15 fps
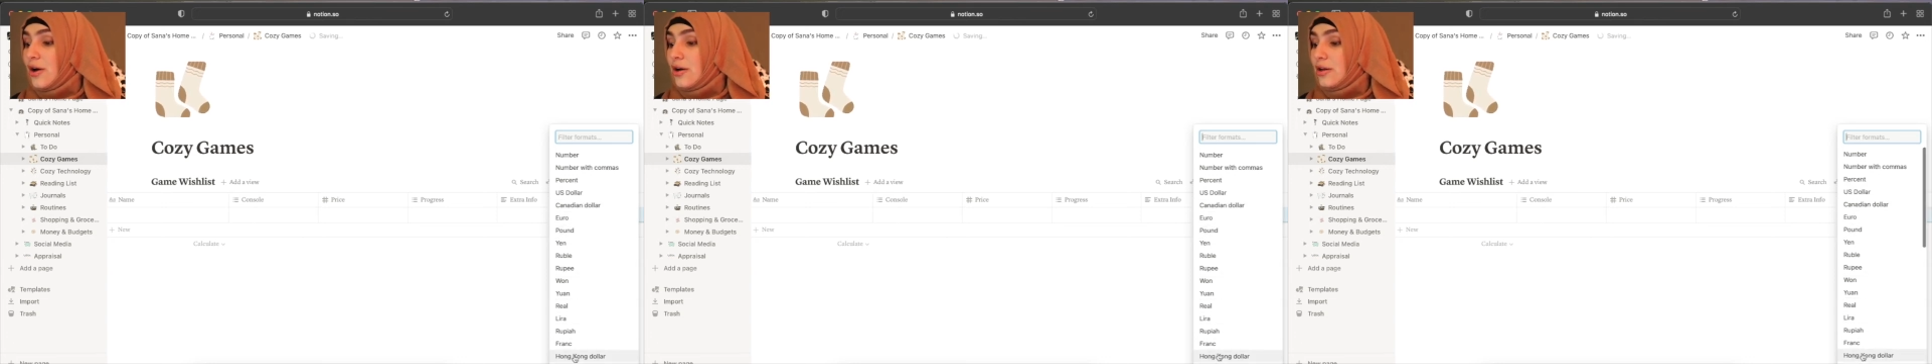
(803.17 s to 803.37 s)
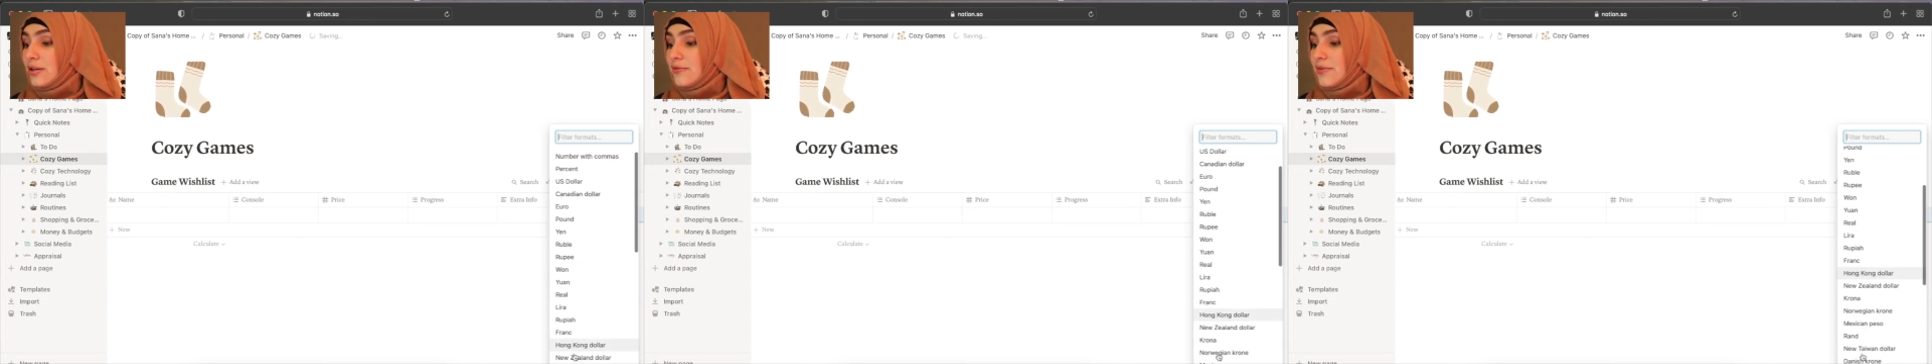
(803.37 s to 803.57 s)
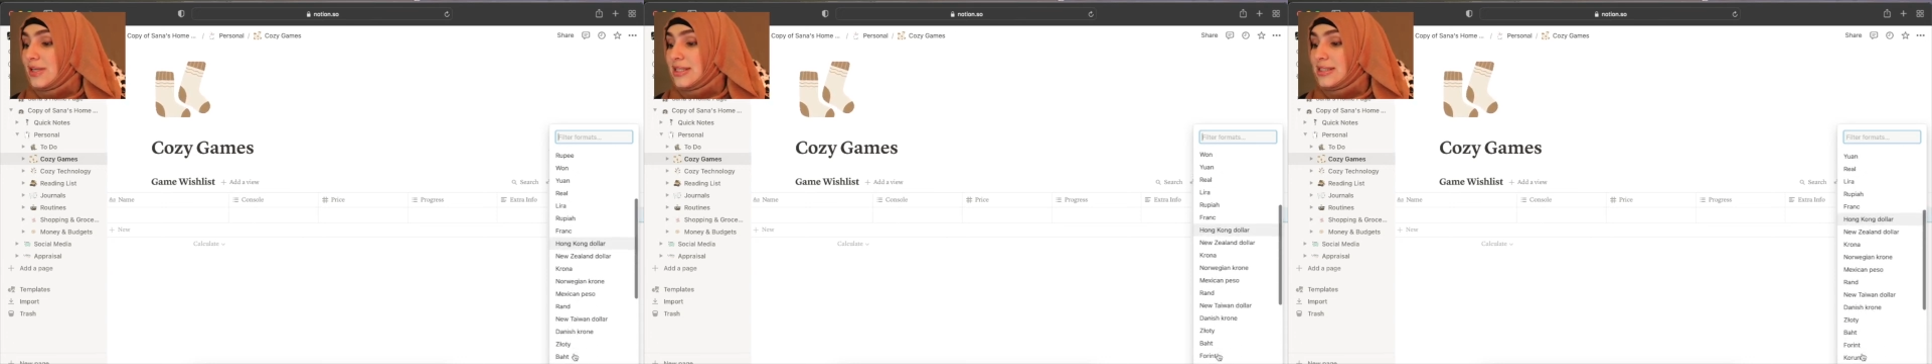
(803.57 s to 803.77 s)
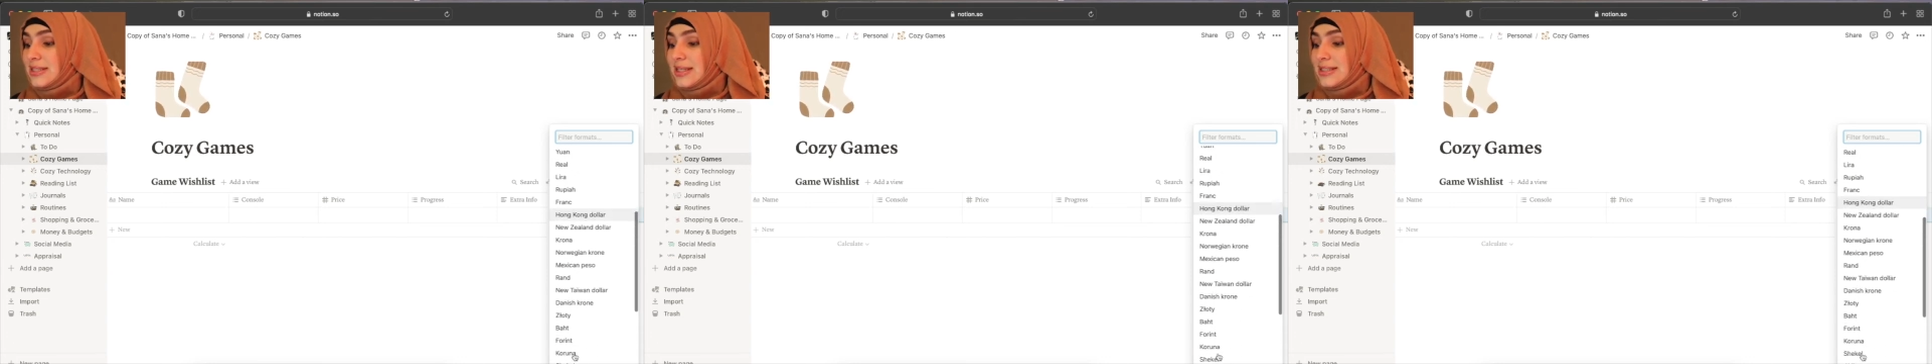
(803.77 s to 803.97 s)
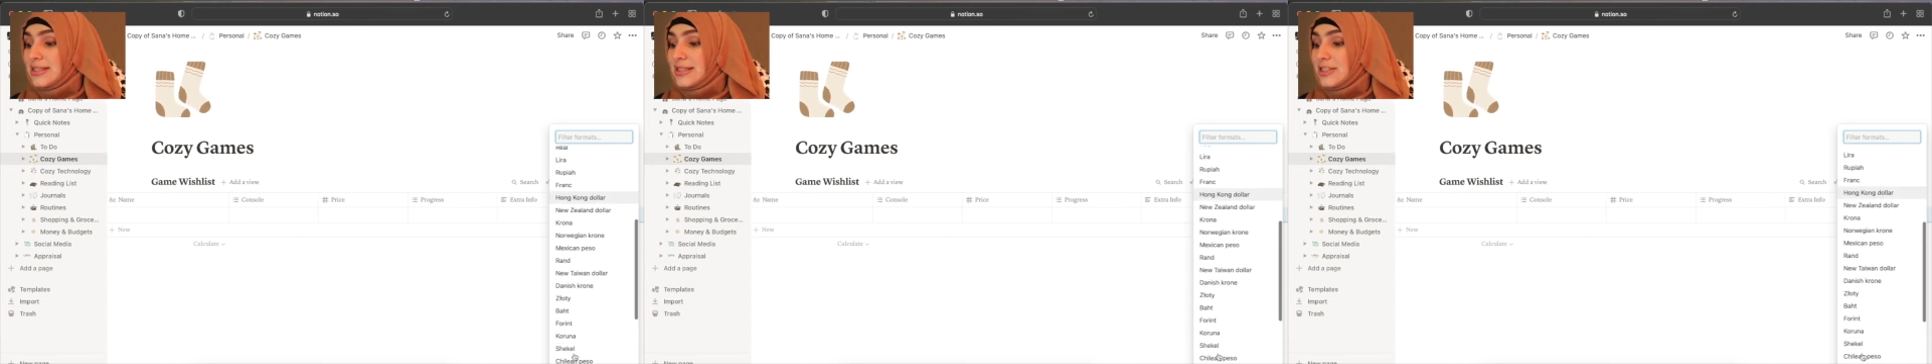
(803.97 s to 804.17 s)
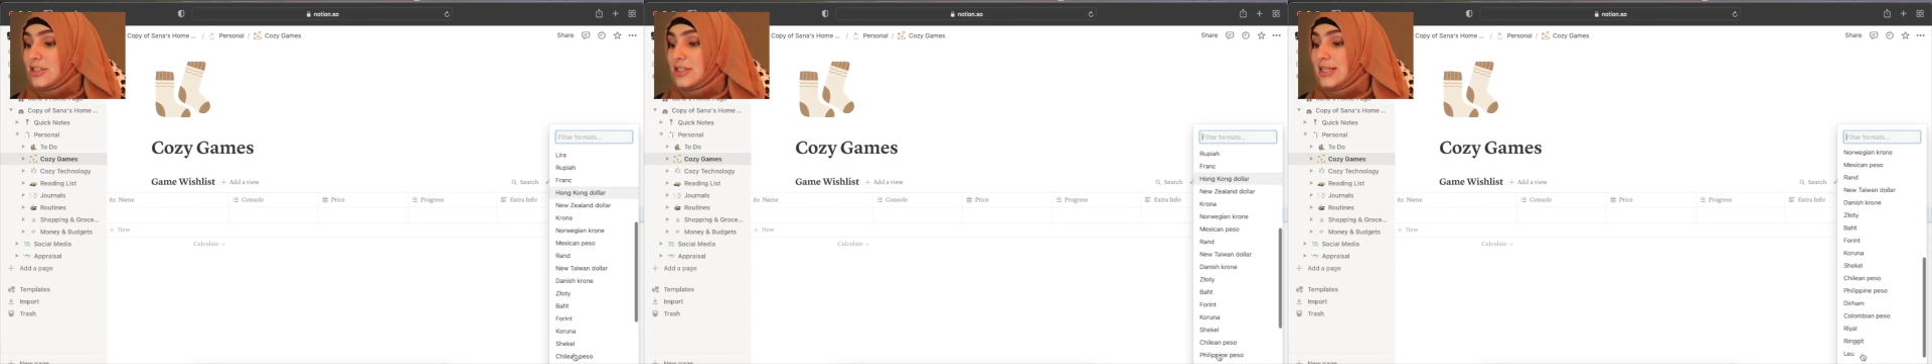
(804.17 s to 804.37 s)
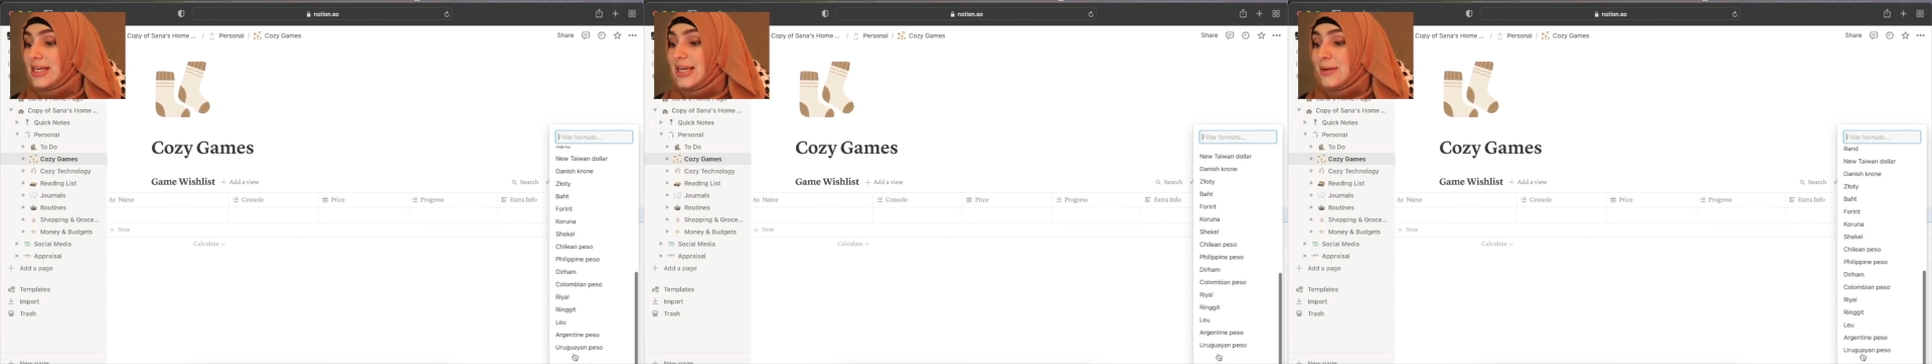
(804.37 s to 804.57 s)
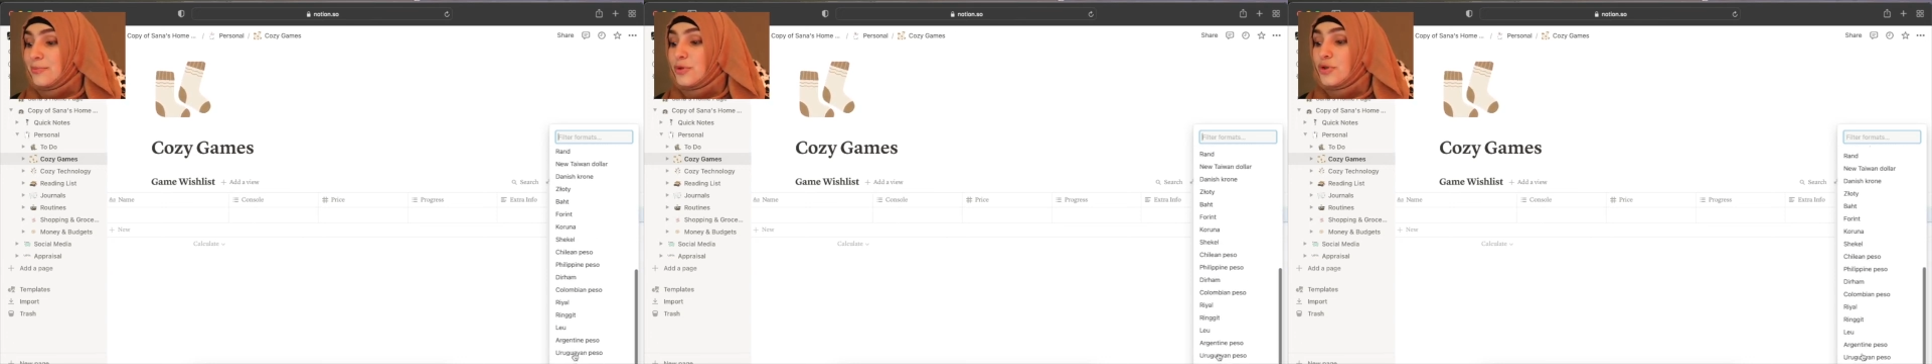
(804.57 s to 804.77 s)
all of these things to
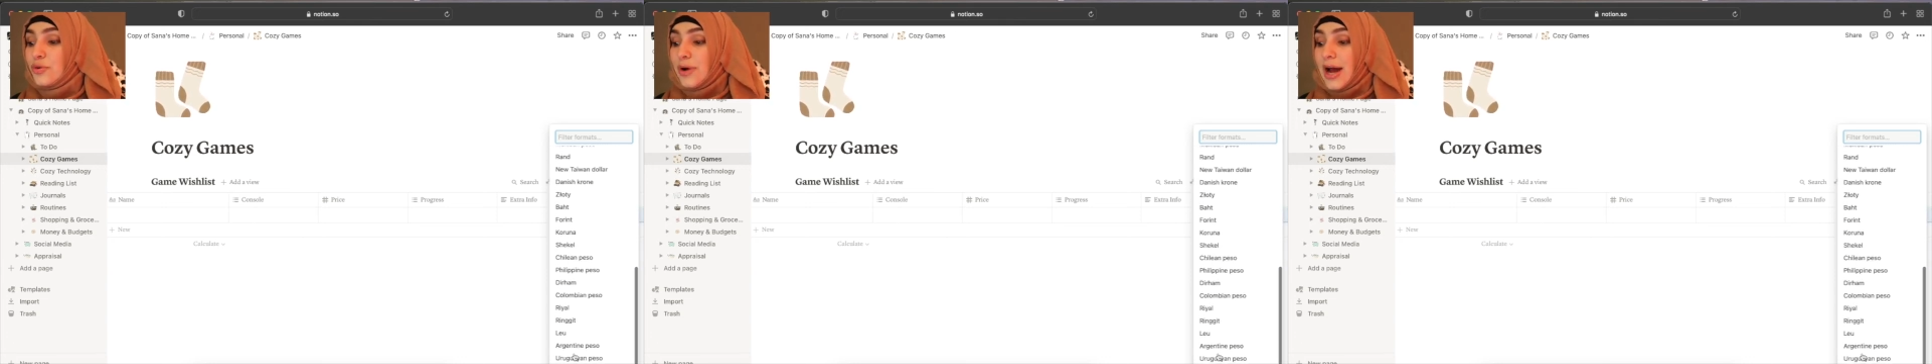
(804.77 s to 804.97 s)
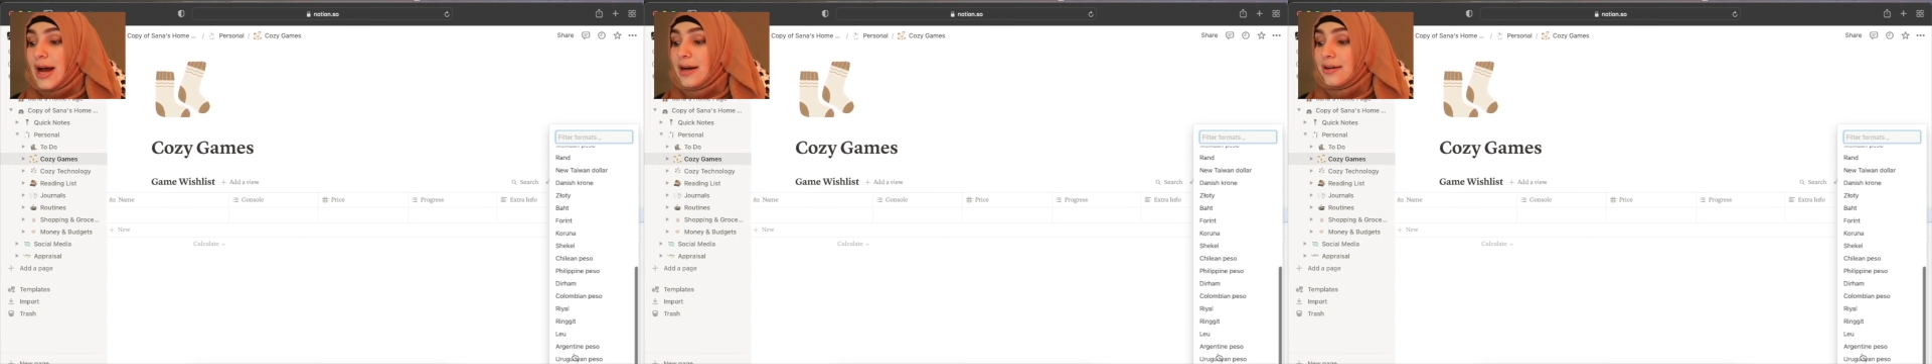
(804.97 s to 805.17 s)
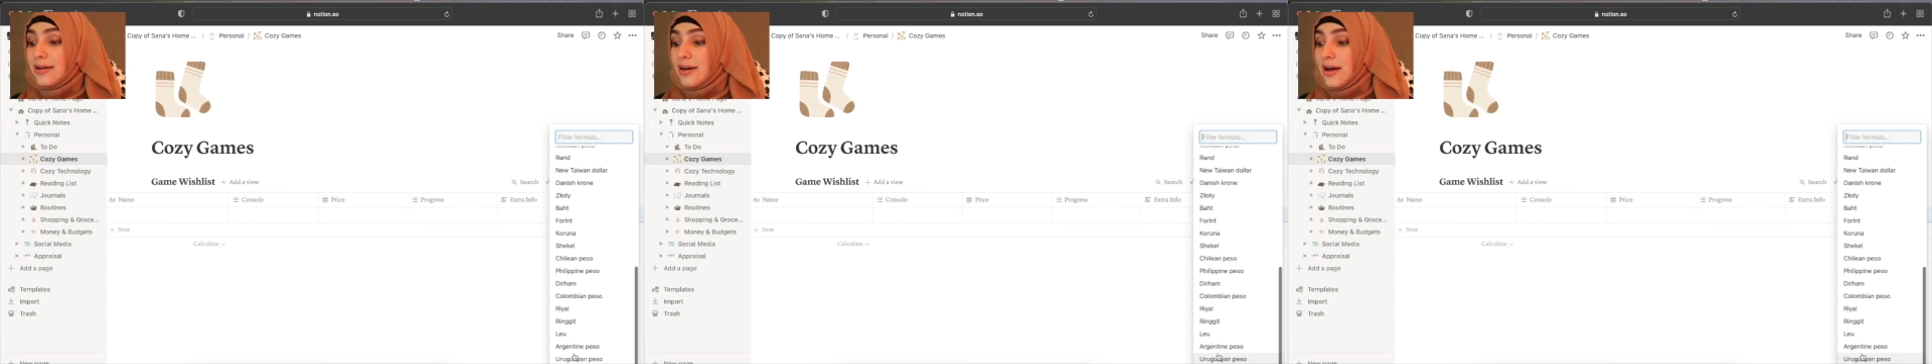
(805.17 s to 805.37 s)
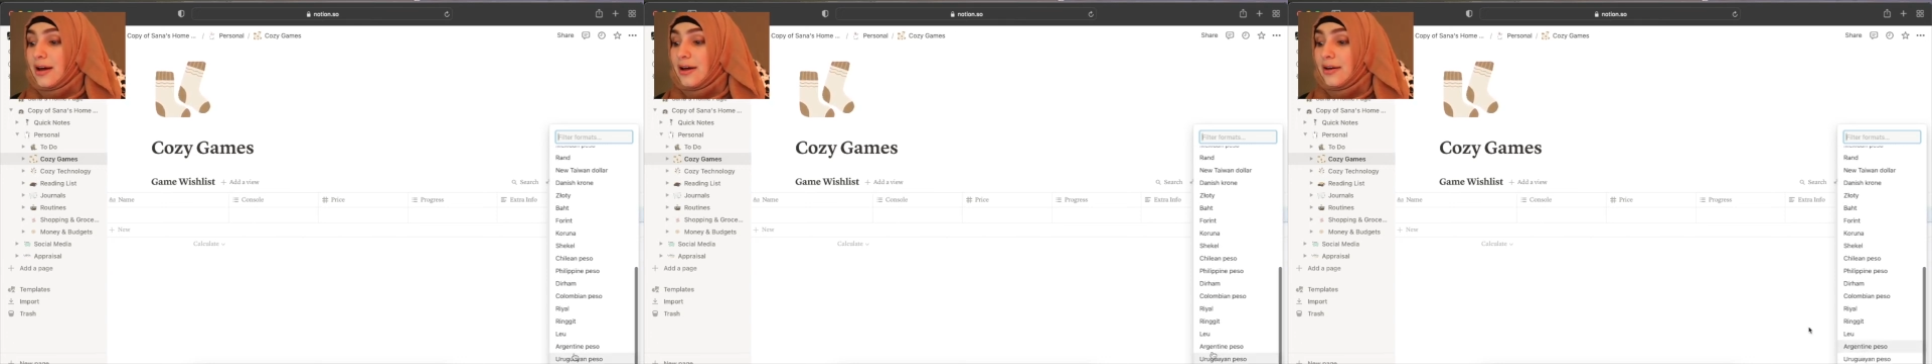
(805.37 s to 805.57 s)
just keep track